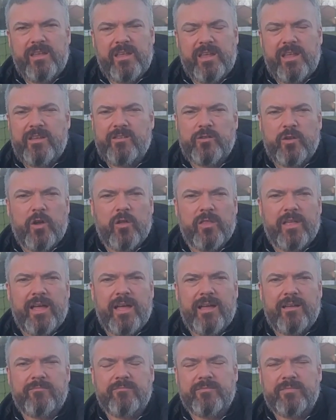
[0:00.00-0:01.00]
He's got
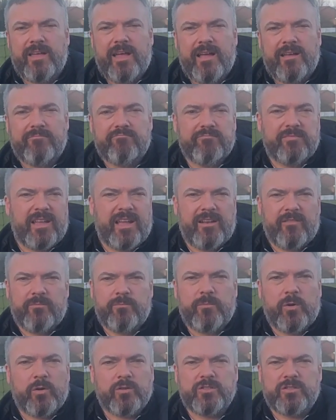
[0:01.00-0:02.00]
that kind
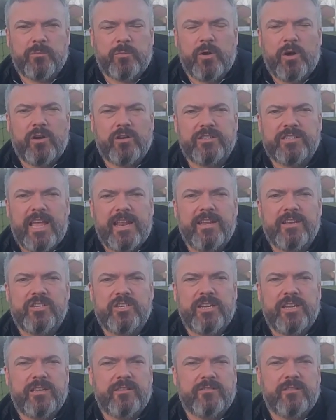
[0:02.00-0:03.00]
of box to box
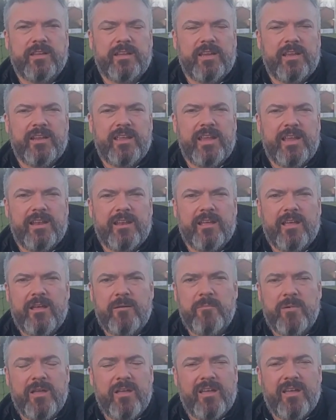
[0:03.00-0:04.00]
energy that you need.
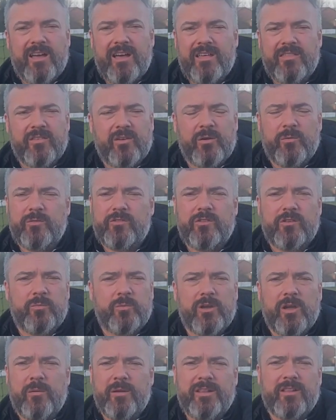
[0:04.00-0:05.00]
I thought he was
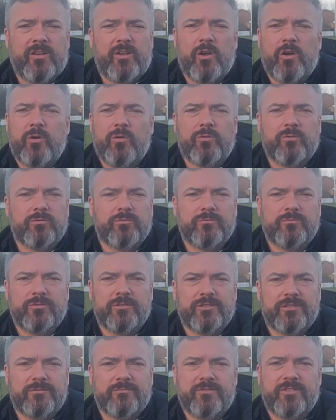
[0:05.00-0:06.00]
superb. The goal
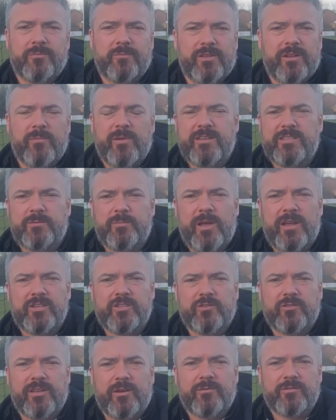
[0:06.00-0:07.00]
was something a bit
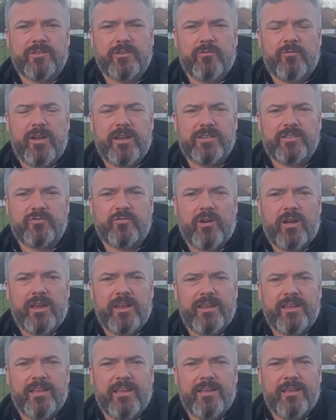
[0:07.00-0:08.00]
special. That was a great
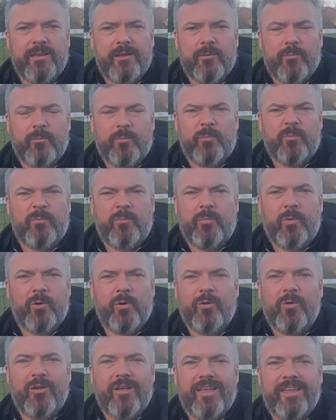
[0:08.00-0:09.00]
strike. But
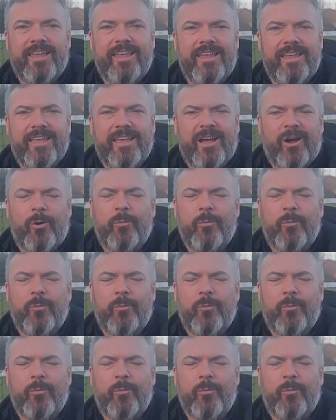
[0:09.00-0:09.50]
I